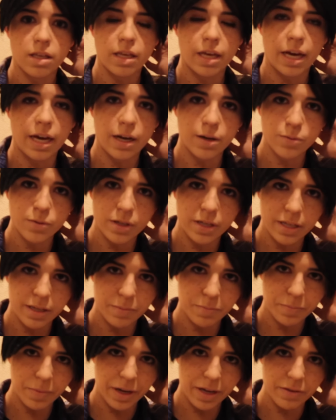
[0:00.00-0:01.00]

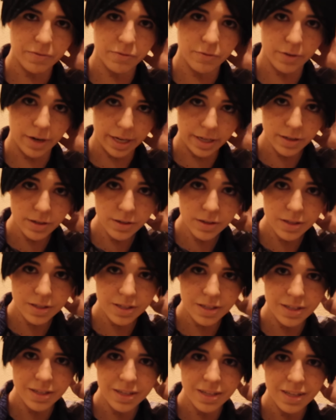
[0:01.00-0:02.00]
counted my
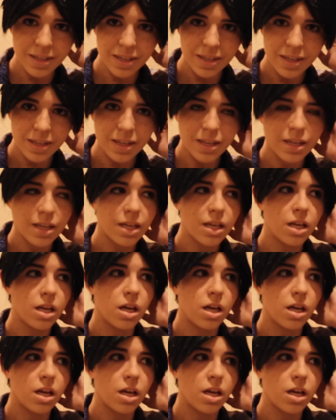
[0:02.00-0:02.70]
freckles? Yes.